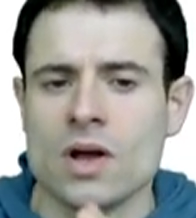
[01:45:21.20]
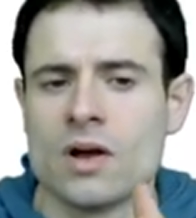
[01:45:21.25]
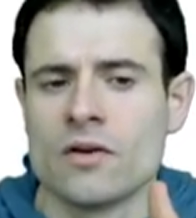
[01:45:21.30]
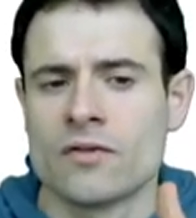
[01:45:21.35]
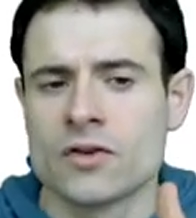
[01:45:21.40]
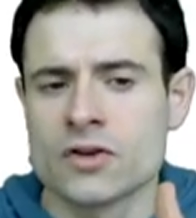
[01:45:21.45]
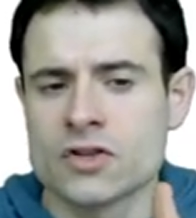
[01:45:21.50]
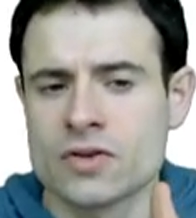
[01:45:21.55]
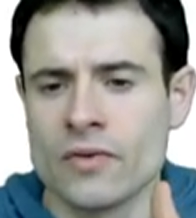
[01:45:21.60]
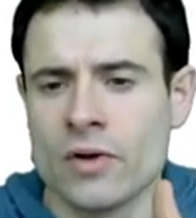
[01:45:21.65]

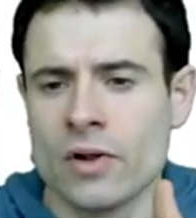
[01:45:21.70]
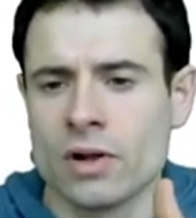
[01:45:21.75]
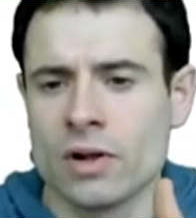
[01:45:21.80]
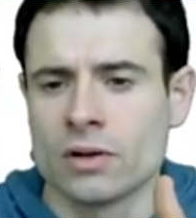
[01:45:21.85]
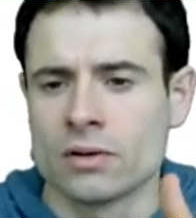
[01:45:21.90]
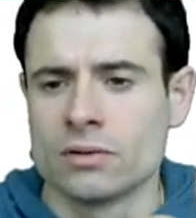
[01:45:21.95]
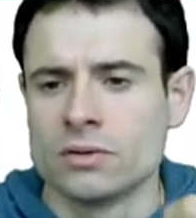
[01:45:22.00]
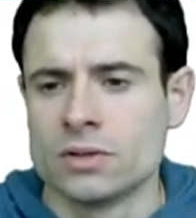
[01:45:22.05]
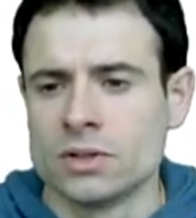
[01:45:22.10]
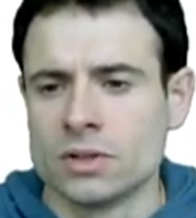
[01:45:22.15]
First of
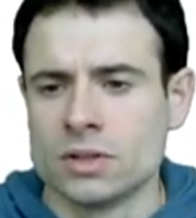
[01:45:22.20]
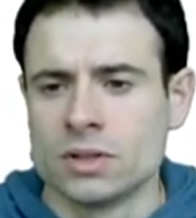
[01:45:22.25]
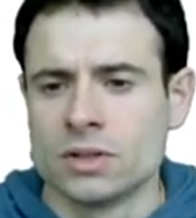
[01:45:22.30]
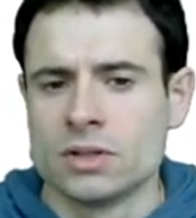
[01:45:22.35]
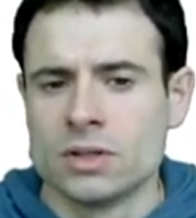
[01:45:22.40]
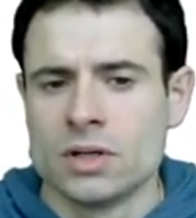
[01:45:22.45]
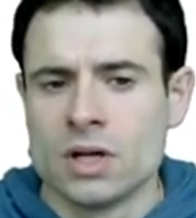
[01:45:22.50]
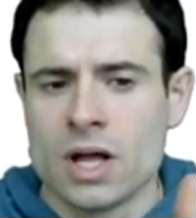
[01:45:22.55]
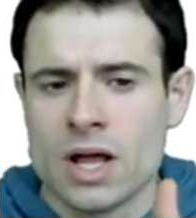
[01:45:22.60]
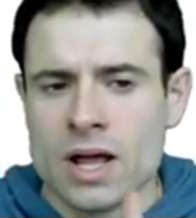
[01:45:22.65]
all,
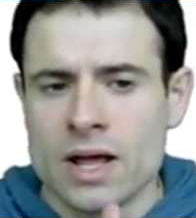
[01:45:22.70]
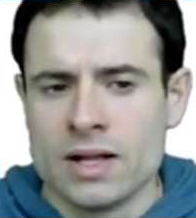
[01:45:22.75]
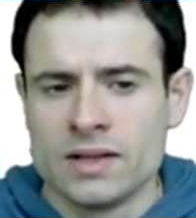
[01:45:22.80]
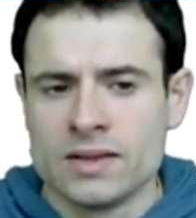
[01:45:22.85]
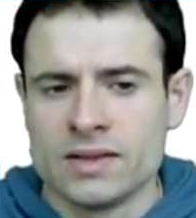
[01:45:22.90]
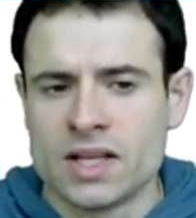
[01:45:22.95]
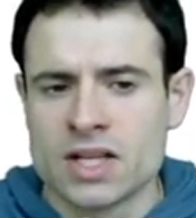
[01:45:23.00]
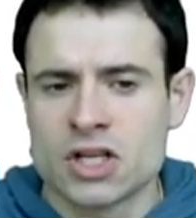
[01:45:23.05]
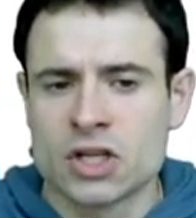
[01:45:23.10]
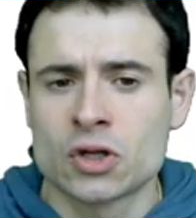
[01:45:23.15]

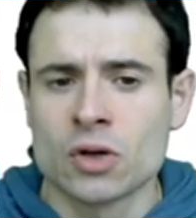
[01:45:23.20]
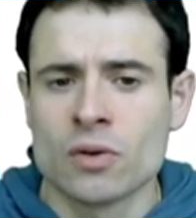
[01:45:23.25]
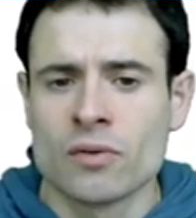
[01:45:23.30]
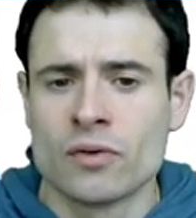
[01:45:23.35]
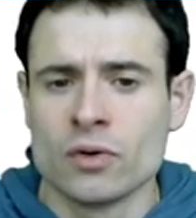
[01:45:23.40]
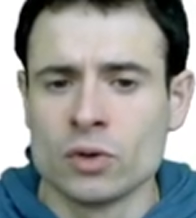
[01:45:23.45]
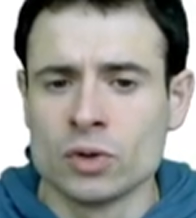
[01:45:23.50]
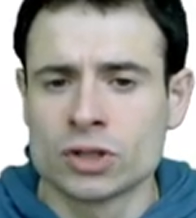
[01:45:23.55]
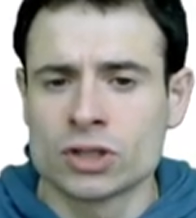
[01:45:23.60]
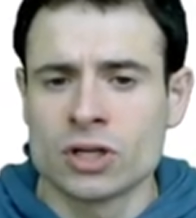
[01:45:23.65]
digital
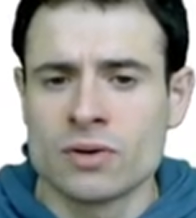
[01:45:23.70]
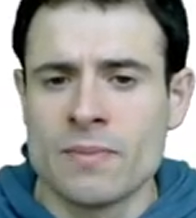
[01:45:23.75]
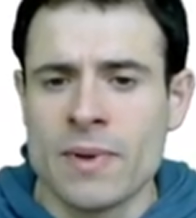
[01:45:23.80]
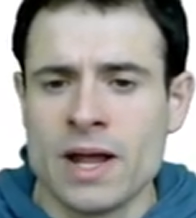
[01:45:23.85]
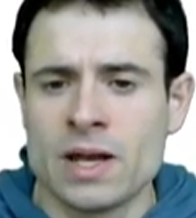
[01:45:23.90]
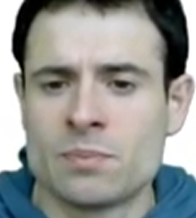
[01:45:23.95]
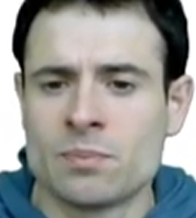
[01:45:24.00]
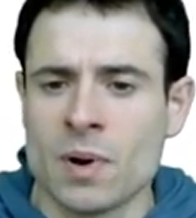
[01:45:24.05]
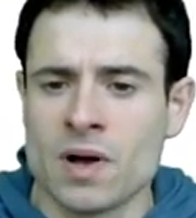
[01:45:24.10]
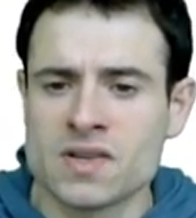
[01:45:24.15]
revolution
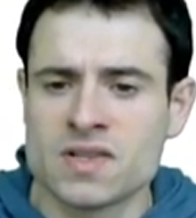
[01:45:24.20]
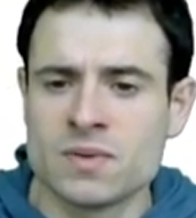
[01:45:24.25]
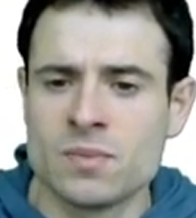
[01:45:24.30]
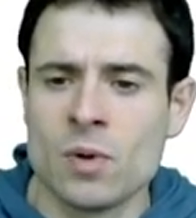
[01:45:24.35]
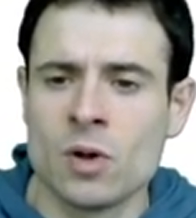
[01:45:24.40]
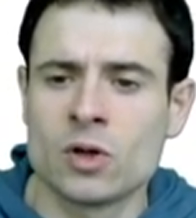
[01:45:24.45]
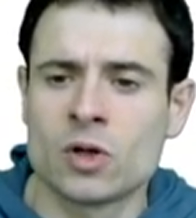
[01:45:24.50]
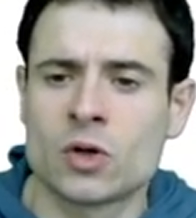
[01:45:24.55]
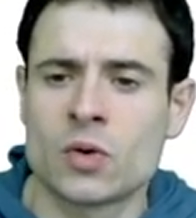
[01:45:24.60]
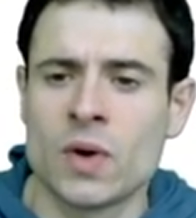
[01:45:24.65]
made
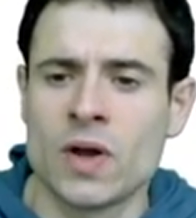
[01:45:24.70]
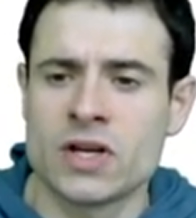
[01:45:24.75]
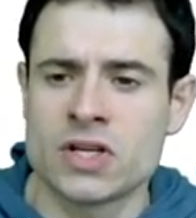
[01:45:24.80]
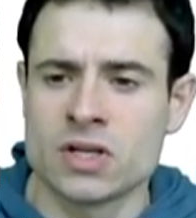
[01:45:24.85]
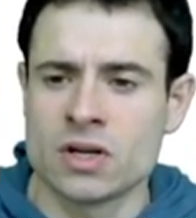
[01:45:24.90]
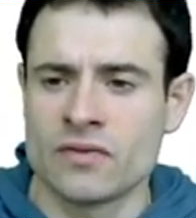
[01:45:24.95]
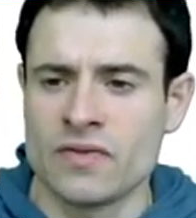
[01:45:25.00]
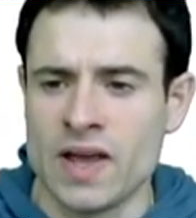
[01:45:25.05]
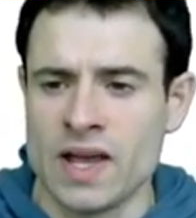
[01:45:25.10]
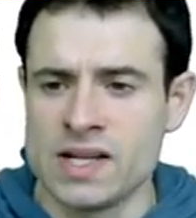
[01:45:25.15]
possible the creation
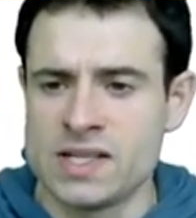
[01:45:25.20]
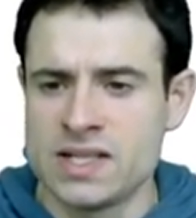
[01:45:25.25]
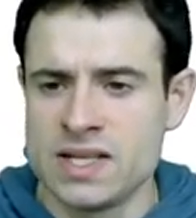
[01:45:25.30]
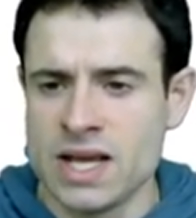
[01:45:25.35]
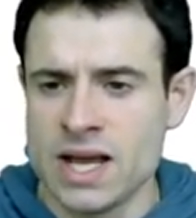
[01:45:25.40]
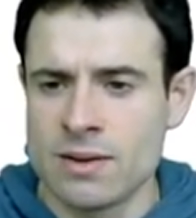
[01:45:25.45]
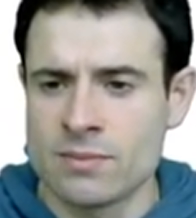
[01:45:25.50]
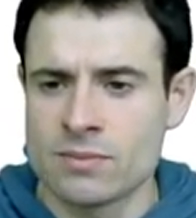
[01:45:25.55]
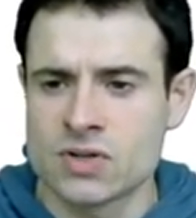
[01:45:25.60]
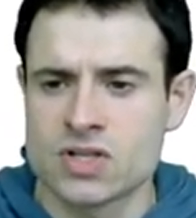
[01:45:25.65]
of
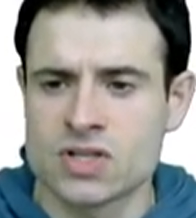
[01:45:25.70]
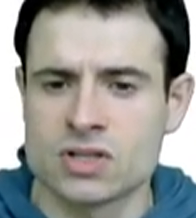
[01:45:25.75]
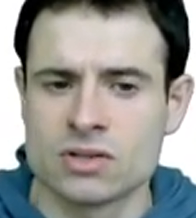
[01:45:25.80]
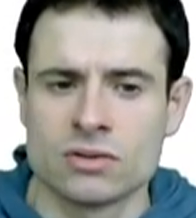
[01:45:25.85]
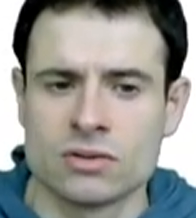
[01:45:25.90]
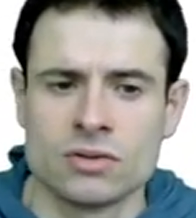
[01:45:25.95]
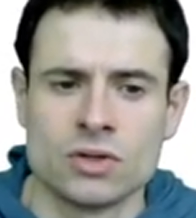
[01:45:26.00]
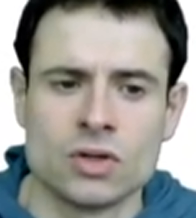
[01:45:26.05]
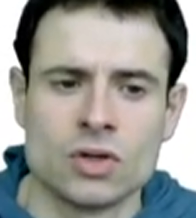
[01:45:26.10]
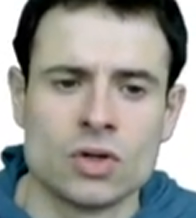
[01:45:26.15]
ATMs
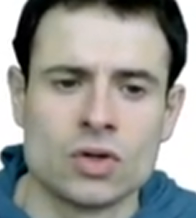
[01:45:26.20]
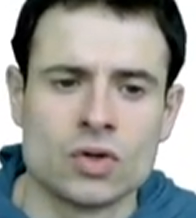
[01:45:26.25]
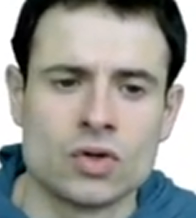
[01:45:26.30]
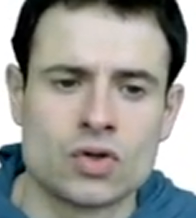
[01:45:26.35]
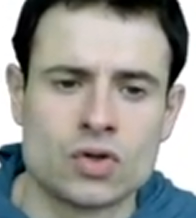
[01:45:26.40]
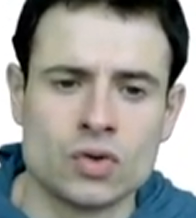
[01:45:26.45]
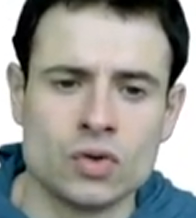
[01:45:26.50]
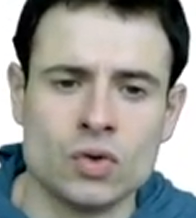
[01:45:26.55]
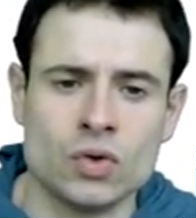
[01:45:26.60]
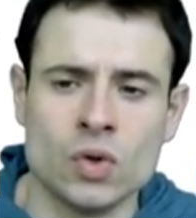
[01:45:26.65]

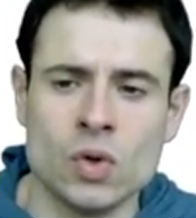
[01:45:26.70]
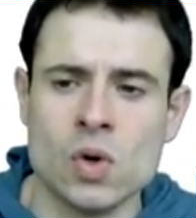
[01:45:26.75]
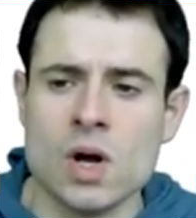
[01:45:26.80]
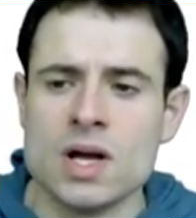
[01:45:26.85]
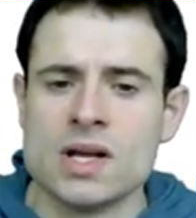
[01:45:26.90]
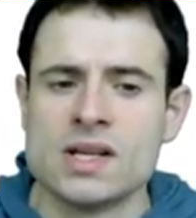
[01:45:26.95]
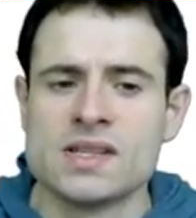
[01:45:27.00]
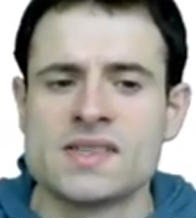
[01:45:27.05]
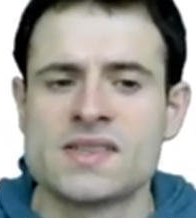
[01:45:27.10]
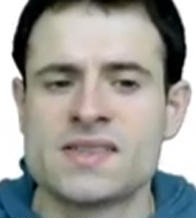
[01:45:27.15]
to do
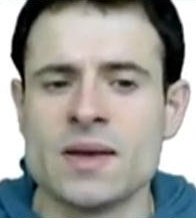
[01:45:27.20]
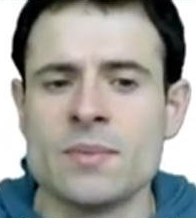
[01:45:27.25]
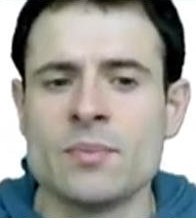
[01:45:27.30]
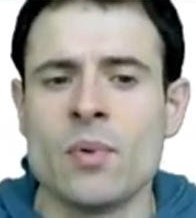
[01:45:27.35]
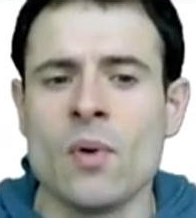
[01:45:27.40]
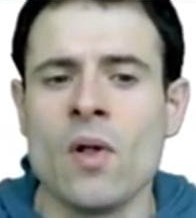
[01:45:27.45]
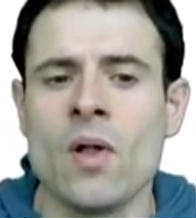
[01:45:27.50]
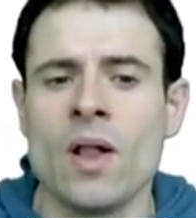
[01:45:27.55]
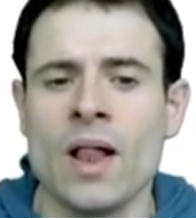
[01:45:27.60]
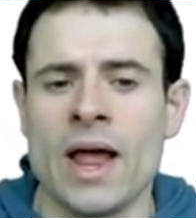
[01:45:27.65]

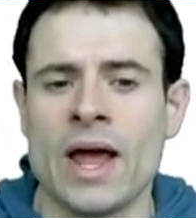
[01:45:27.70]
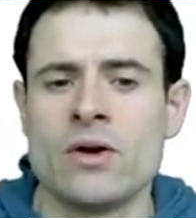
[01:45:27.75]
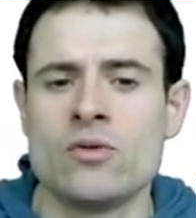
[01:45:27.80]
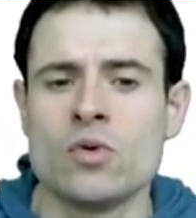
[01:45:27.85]
simple and